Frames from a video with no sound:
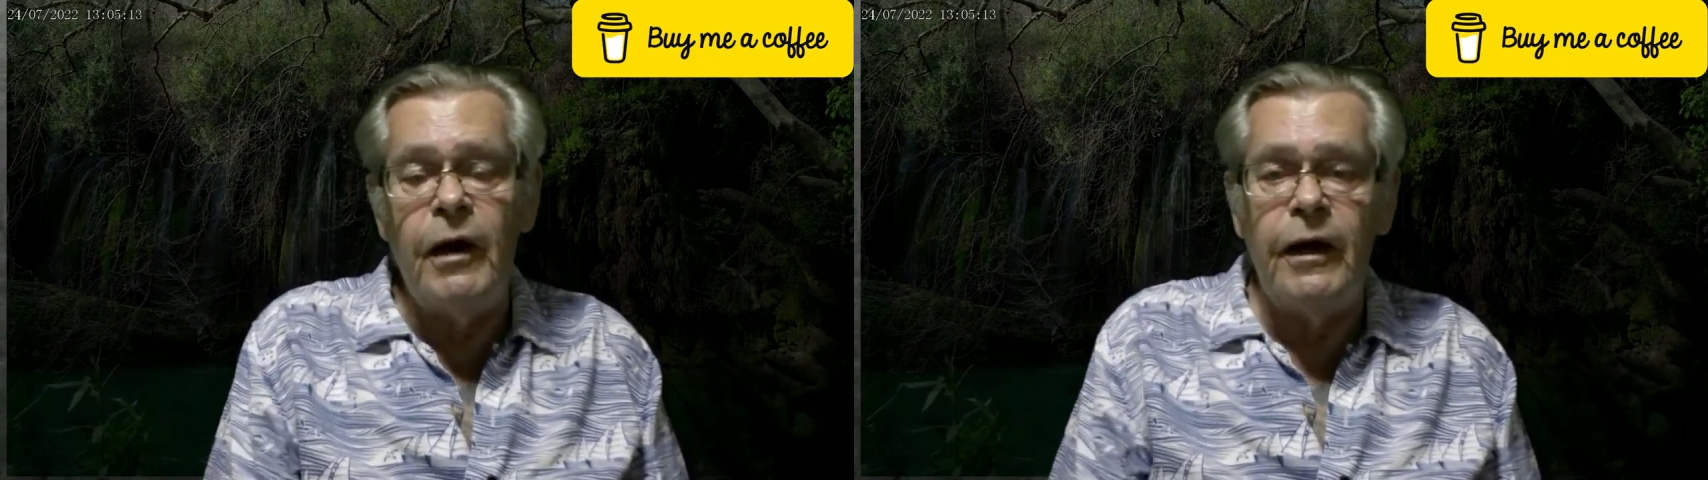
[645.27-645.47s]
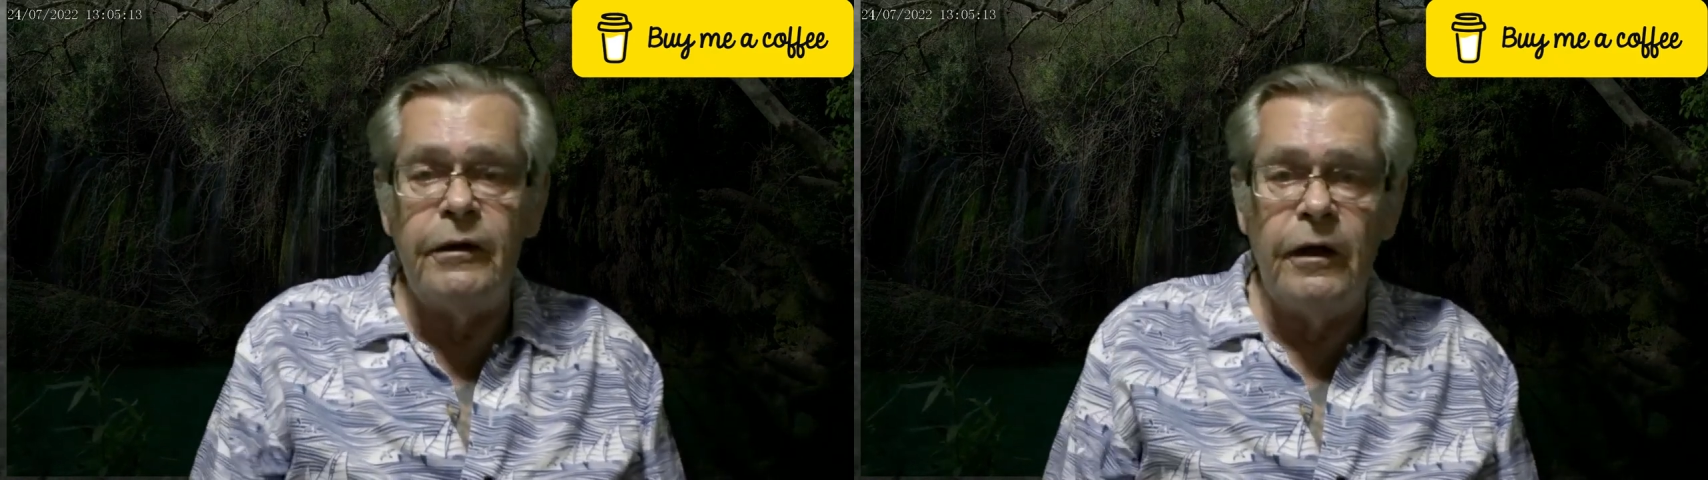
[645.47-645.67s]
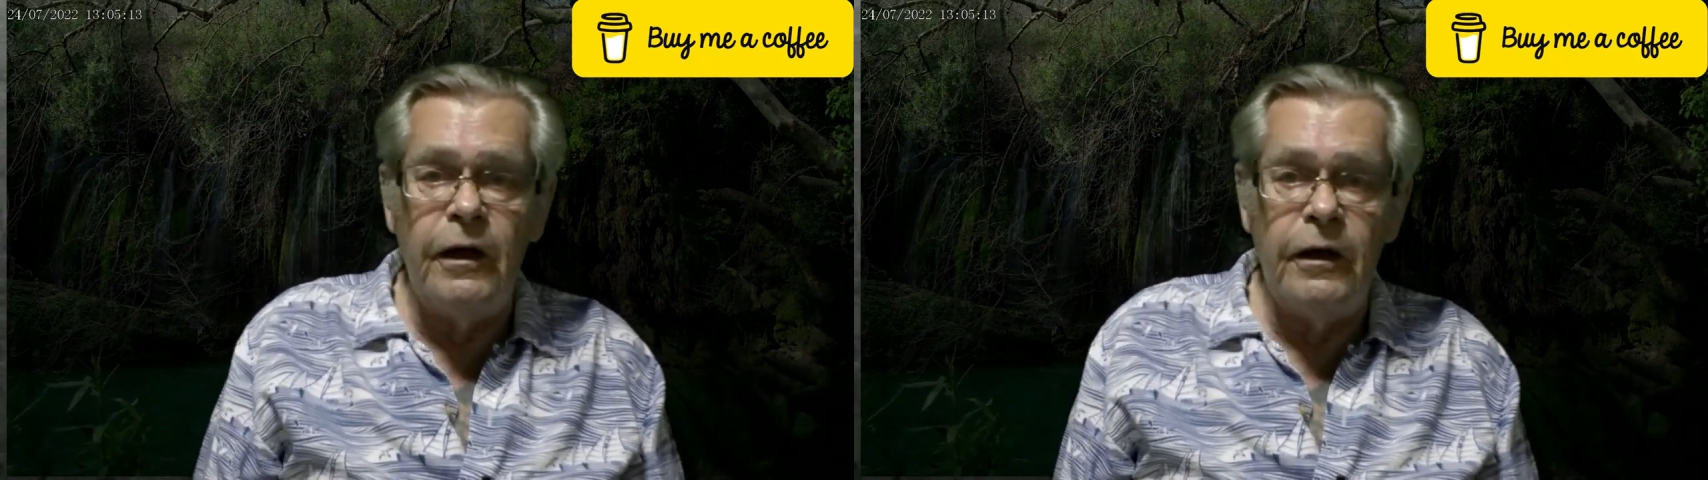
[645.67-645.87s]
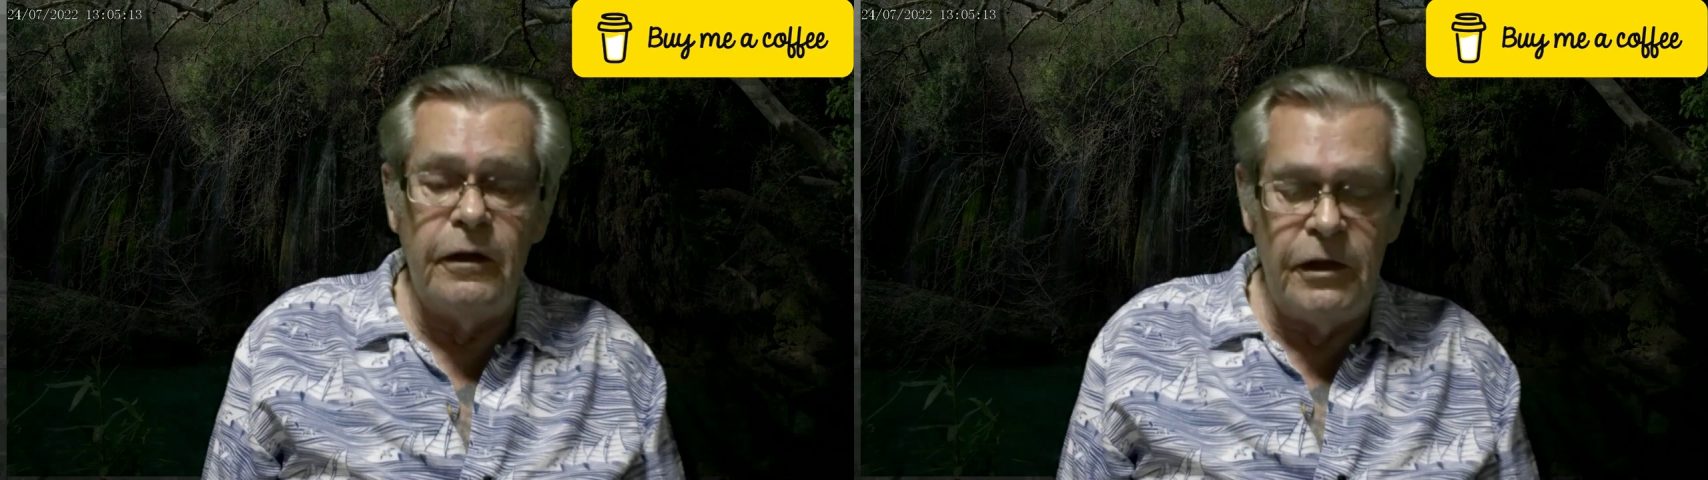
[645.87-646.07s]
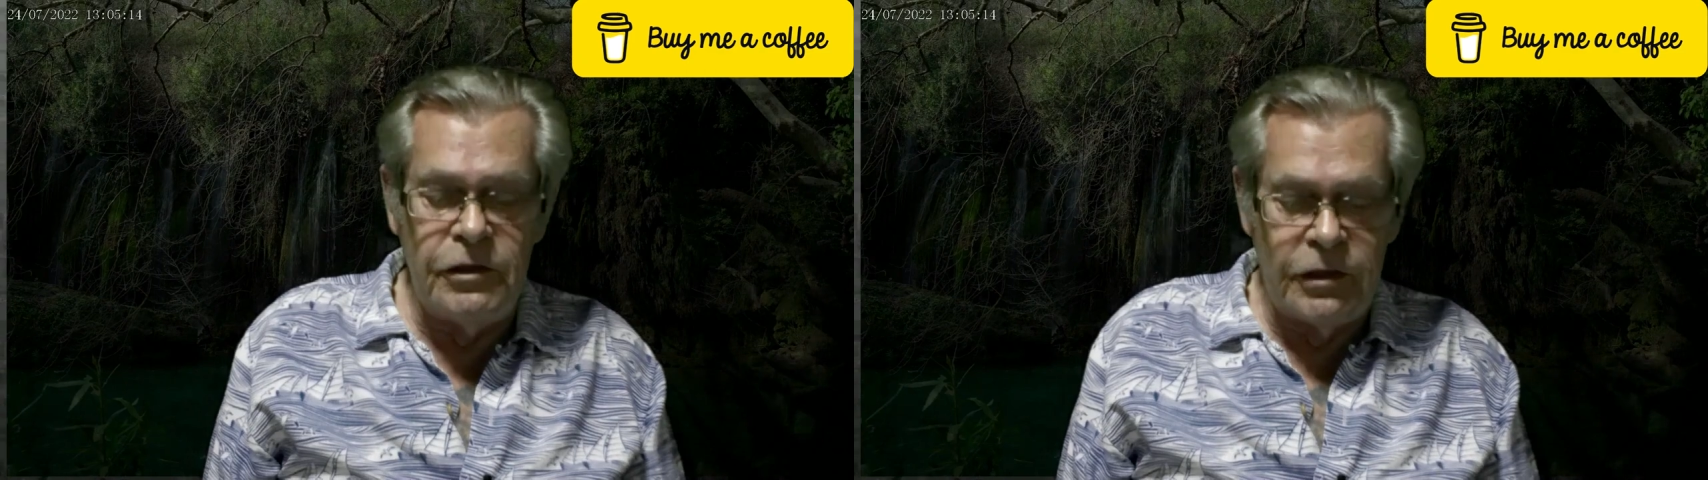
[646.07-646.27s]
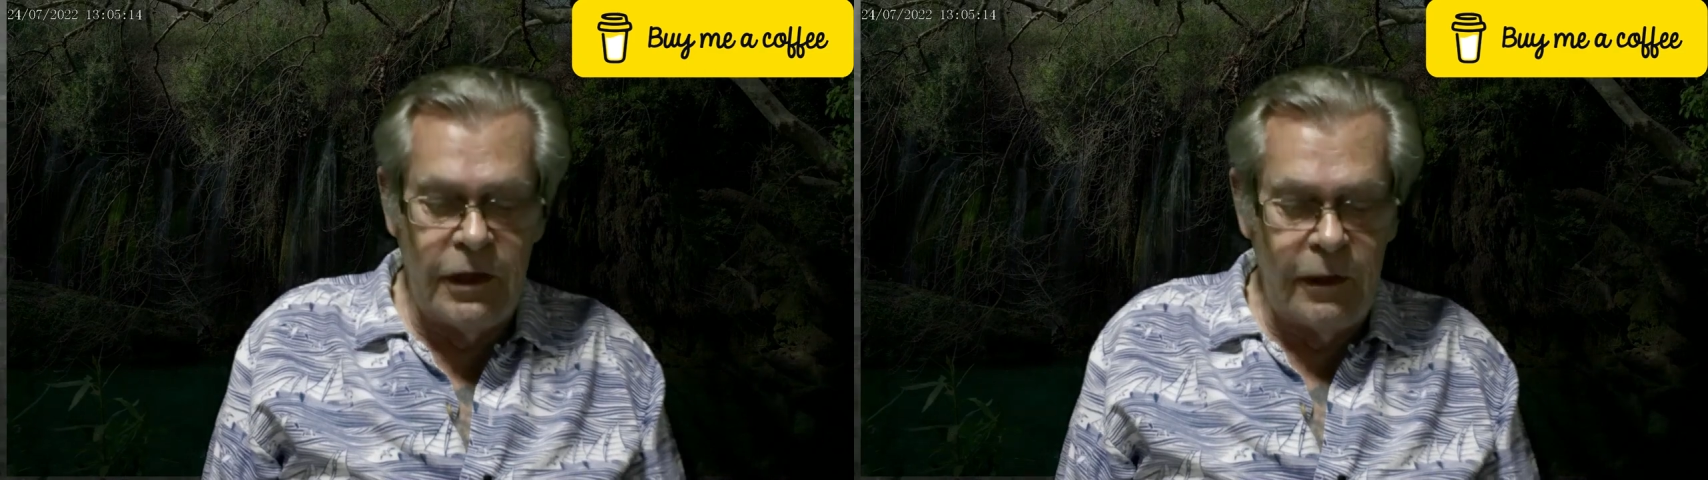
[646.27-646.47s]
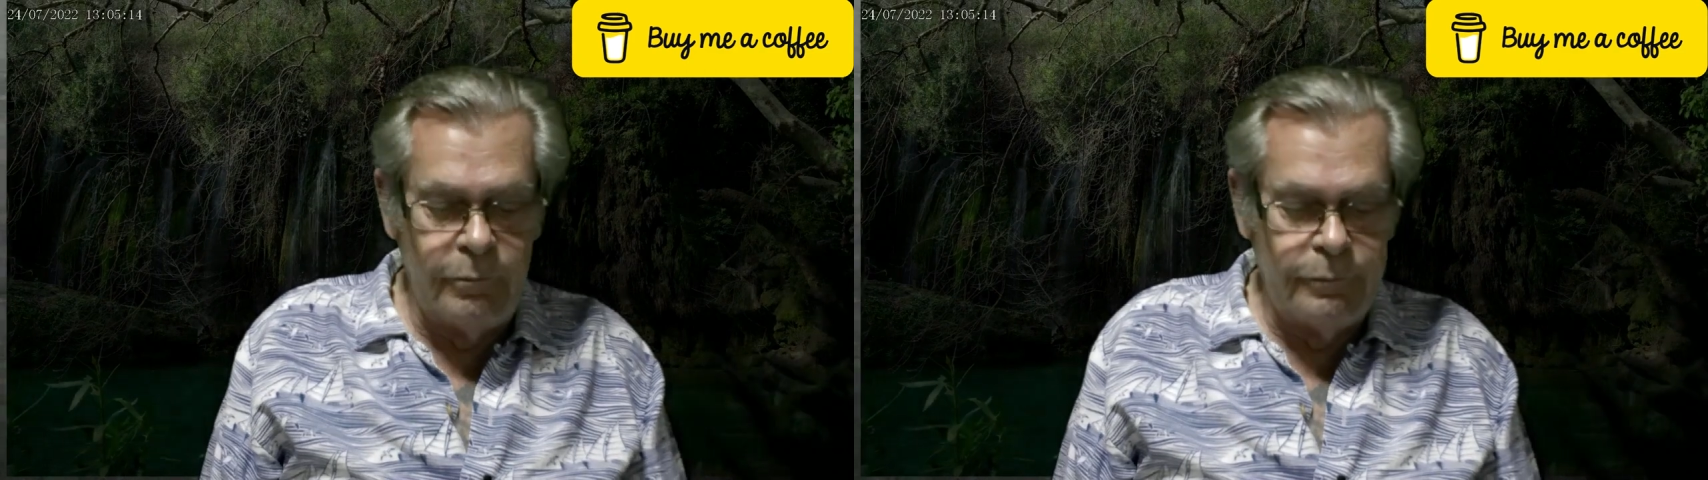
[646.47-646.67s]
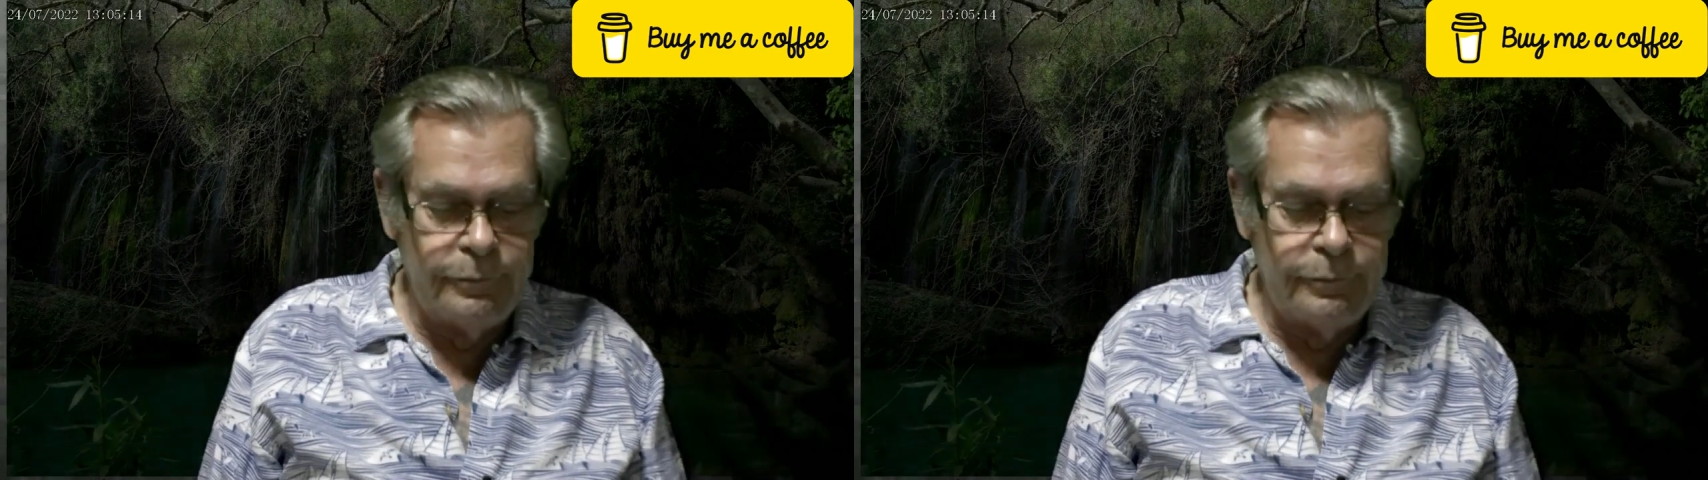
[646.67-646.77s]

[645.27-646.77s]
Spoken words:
baht each time.